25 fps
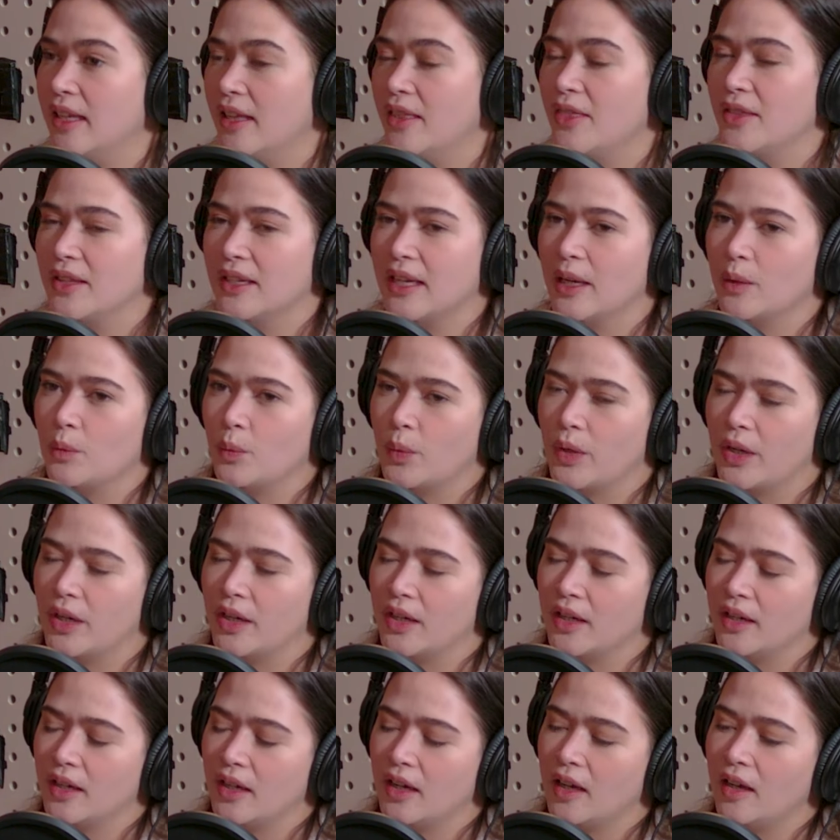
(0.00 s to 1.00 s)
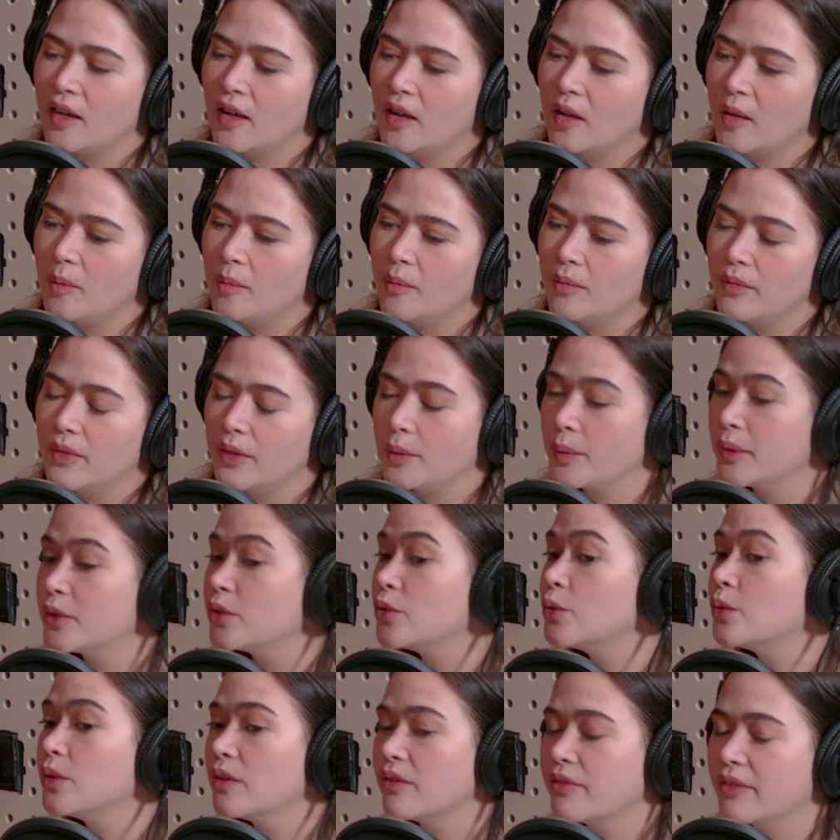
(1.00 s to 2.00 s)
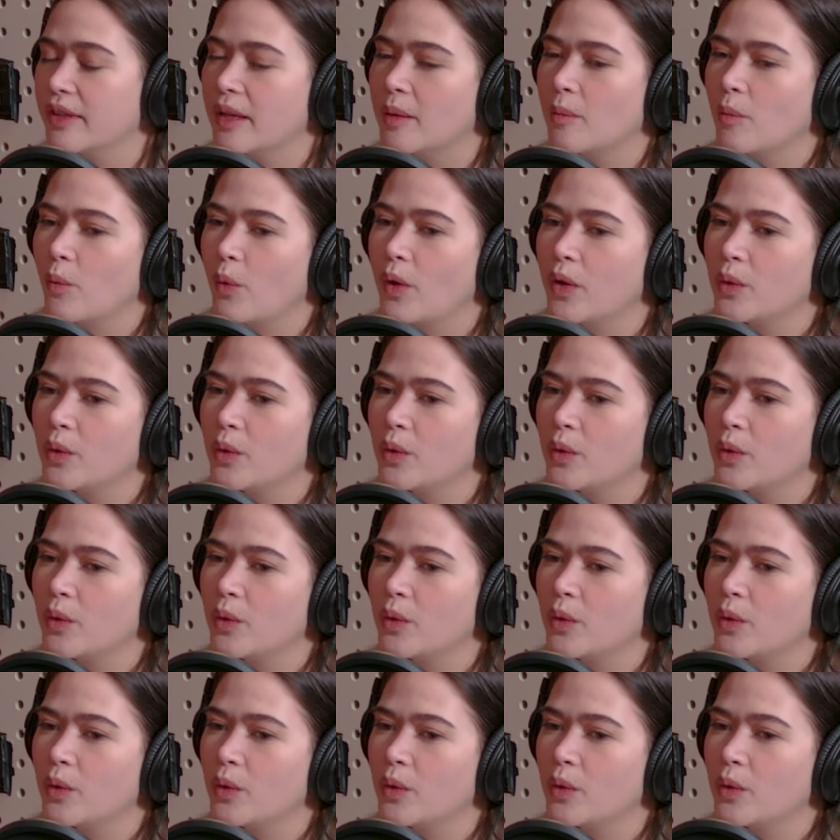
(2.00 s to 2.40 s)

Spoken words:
in the network, there were two of them.